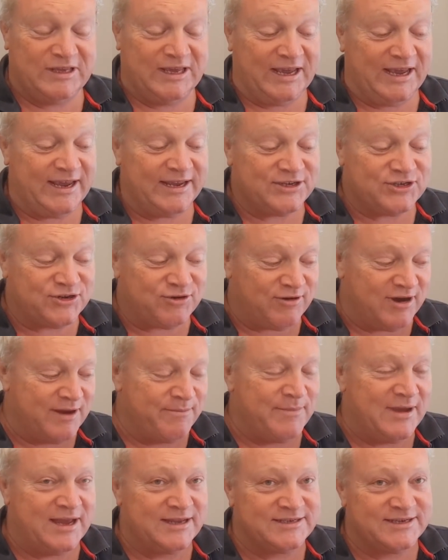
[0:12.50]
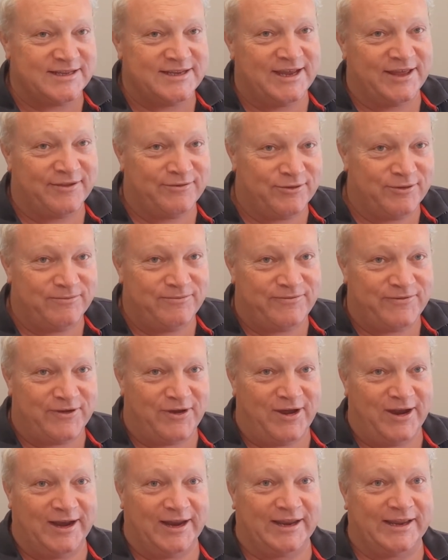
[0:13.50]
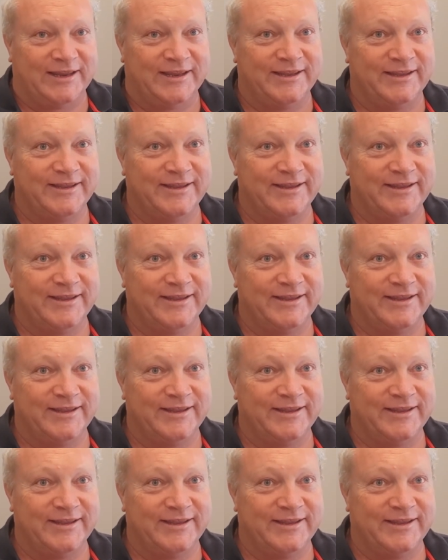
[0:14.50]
Yes, Grandma's in the other room filing.